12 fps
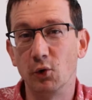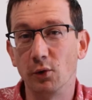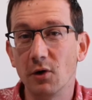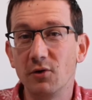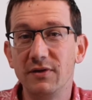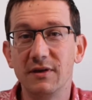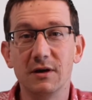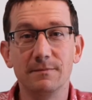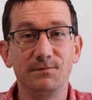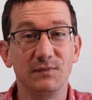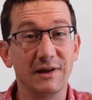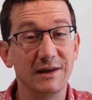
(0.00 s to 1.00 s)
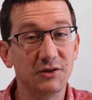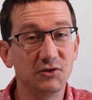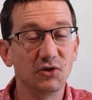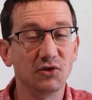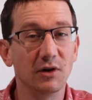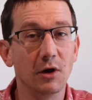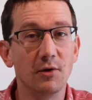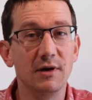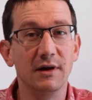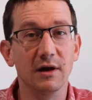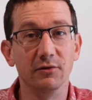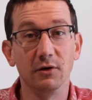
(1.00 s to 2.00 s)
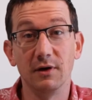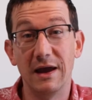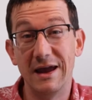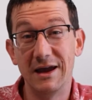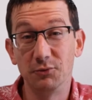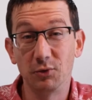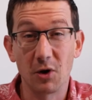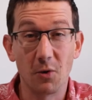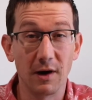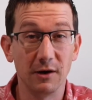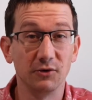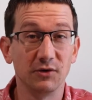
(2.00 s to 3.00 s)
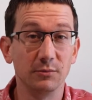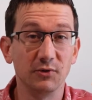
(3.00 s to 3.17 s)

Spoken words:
Growing them is a slow endeavor and requires some